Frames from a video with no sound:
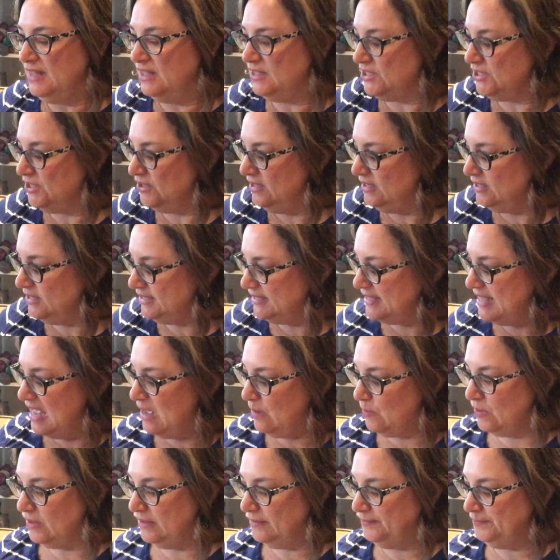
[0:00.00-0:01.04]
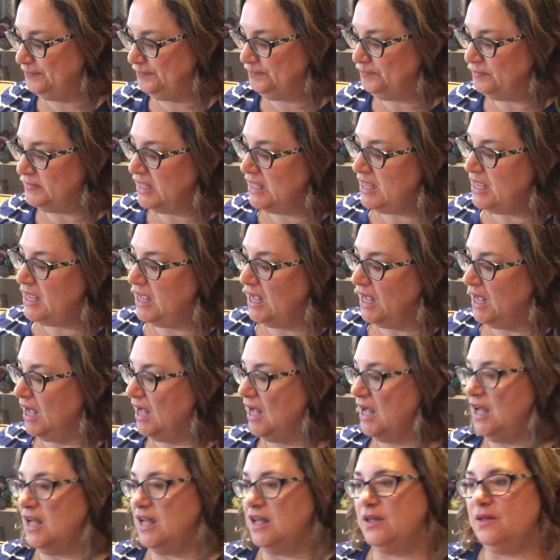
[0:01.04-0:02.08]
So there's that one.
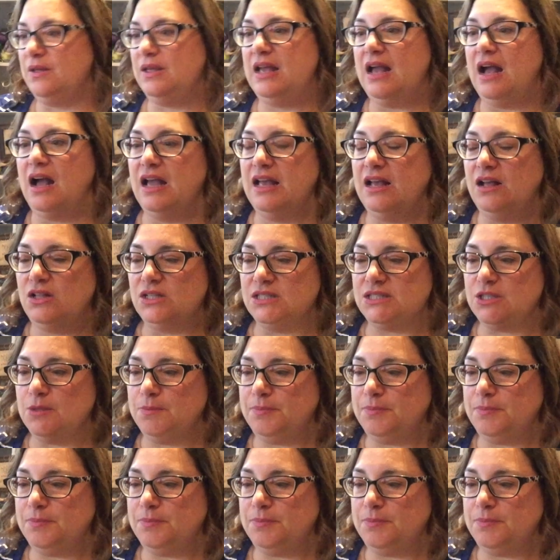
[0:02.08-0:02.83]
I also